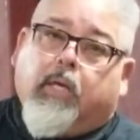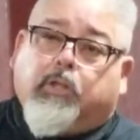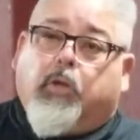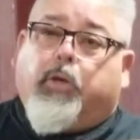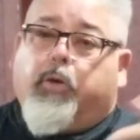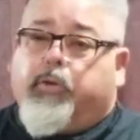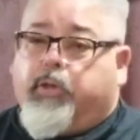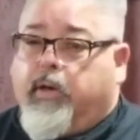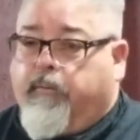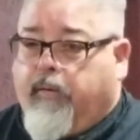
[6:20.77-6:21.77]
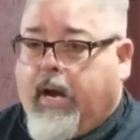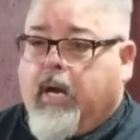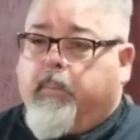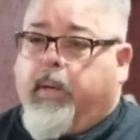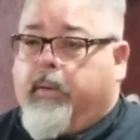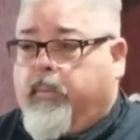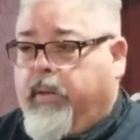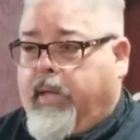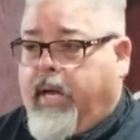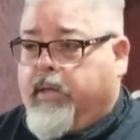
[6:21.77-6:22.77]
So use your environment
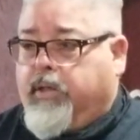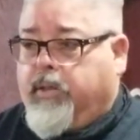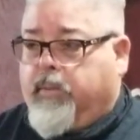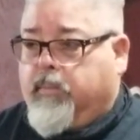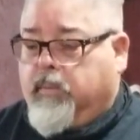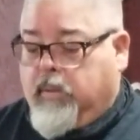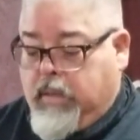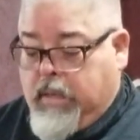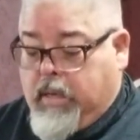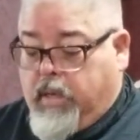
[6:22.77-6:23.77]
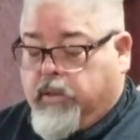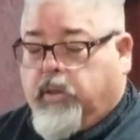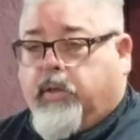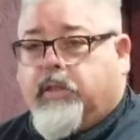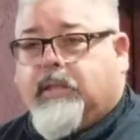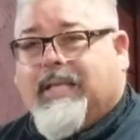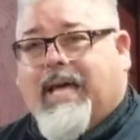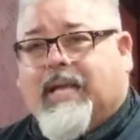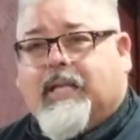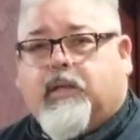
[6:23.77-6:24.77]
with that too. So there's a
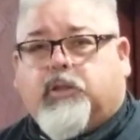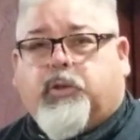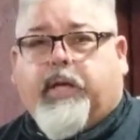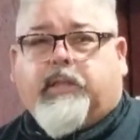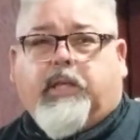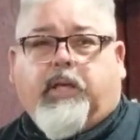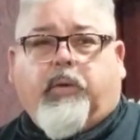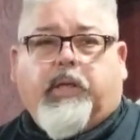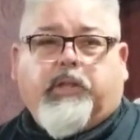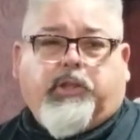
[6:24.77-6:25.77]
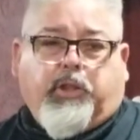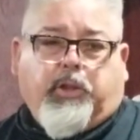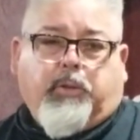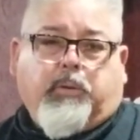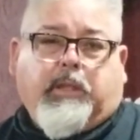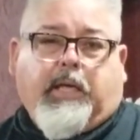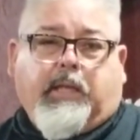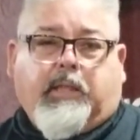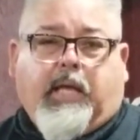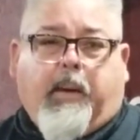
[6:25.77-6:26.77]
lot of little tricks that you can do to
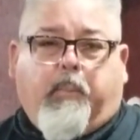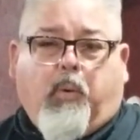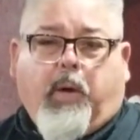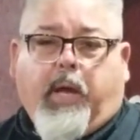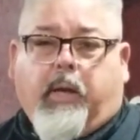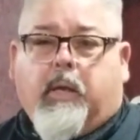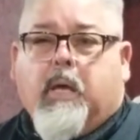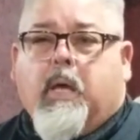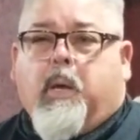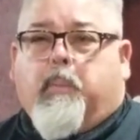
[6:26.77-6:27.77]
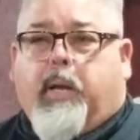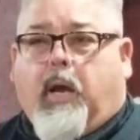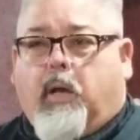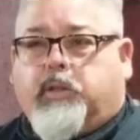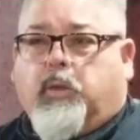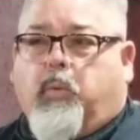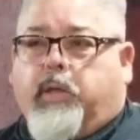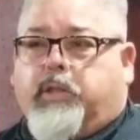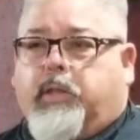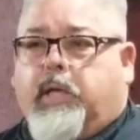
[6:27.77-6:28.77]
get to that point, but I also
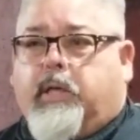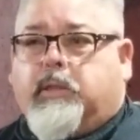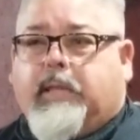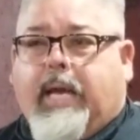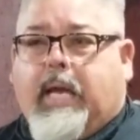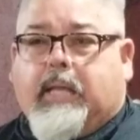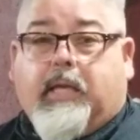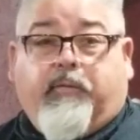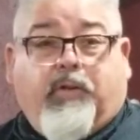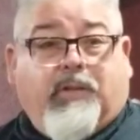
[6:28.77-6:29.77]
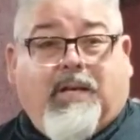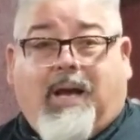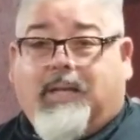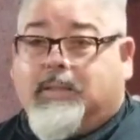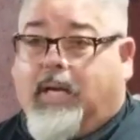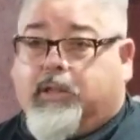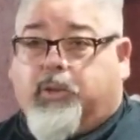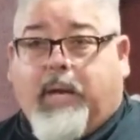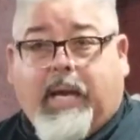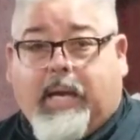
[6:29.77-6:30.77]
want you to understand that if your dog's not
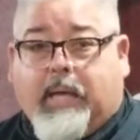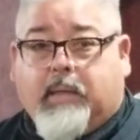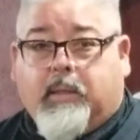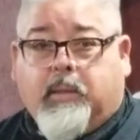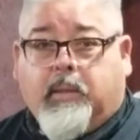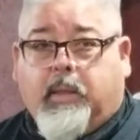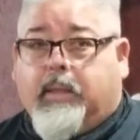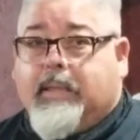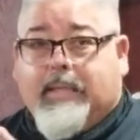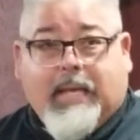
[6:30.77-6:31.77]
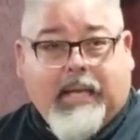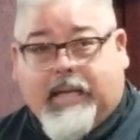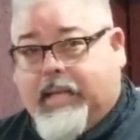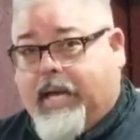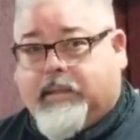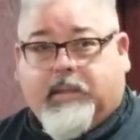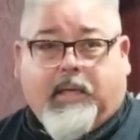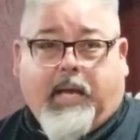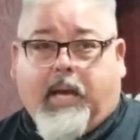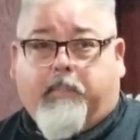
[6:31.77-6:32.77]
trained, none of that's going
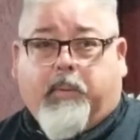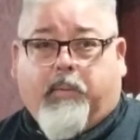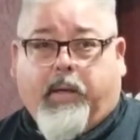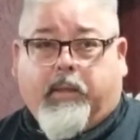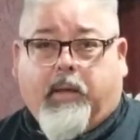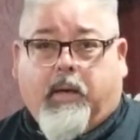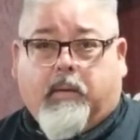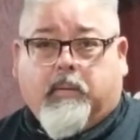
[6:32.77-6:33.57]
to happen right there.